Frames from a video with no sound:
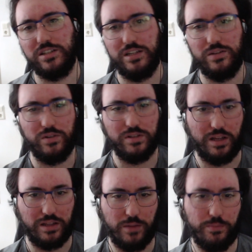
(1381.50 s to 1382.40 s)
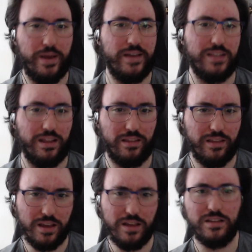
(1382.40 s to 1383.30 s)
was like the best at
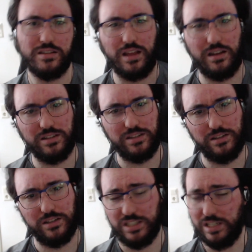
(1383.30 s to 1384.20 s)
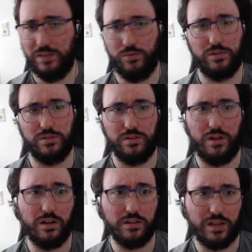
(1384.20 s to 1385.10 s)
this, and she was
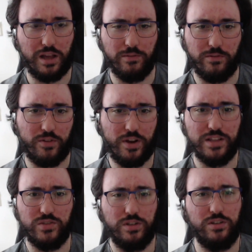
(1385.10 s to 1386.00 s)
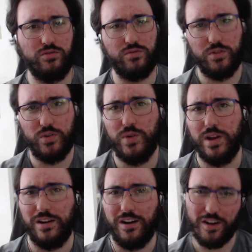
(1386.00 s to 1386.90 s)
longtime friends with Drew and
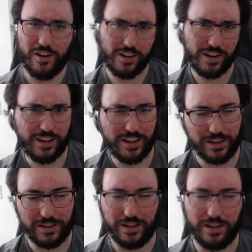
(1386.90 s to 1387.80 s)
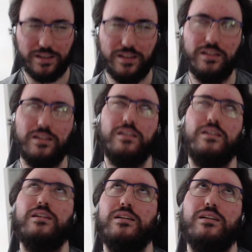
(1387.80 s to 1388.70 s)
Harley, and like,
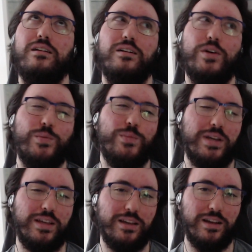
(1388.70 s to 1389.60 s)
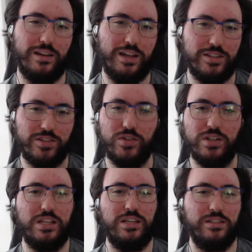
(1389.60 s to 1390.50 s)
oh my god. As soon as
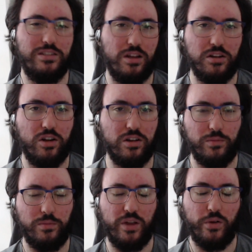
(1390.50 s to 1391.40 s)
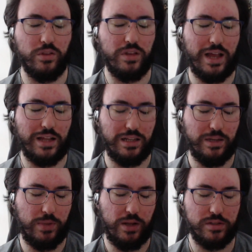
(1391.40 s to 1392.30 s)
they started talking all that in the
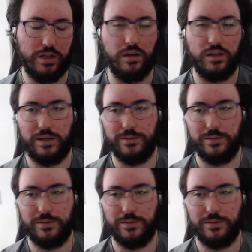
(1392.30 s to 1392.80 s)
beginning, I was like, okay,